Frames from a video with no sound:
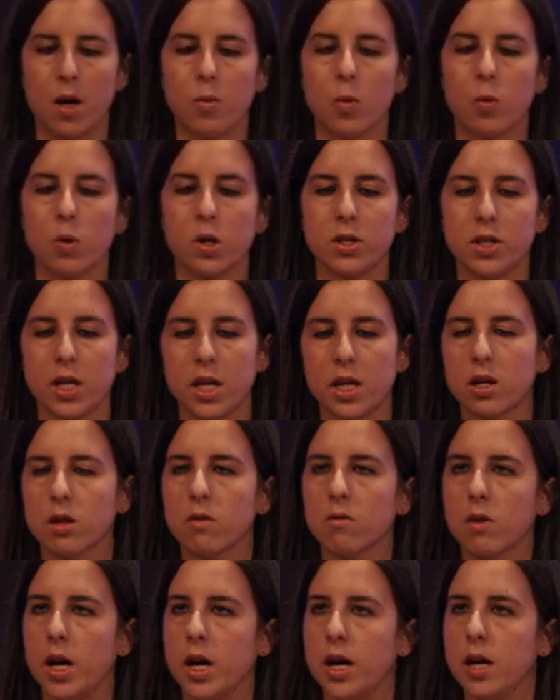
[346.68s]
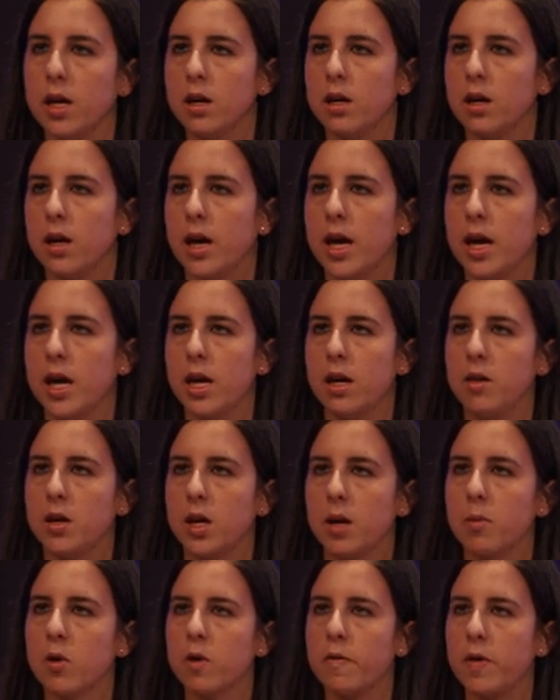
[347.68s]
where you take an array, and the
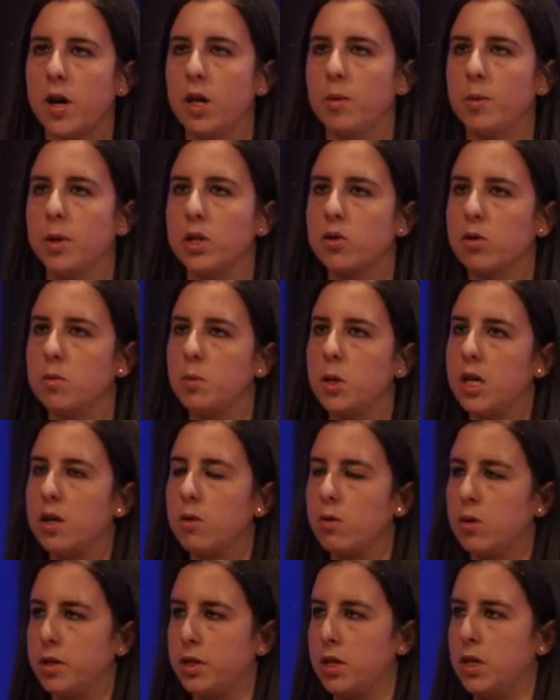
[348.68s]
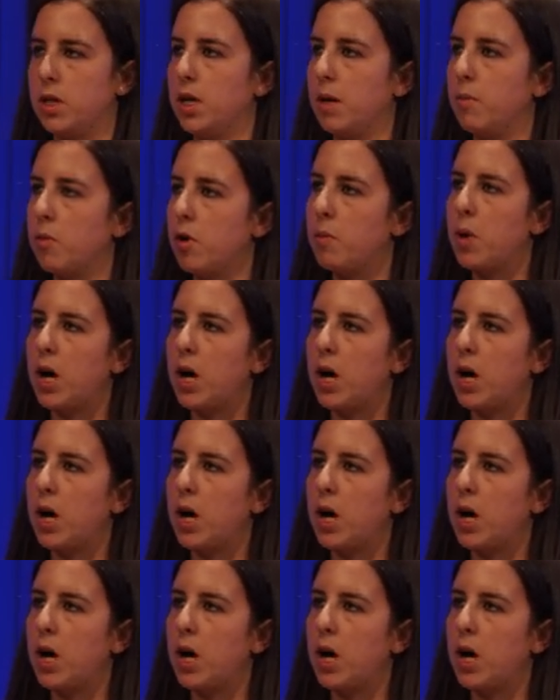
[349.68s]
number of elements will be equal to the number of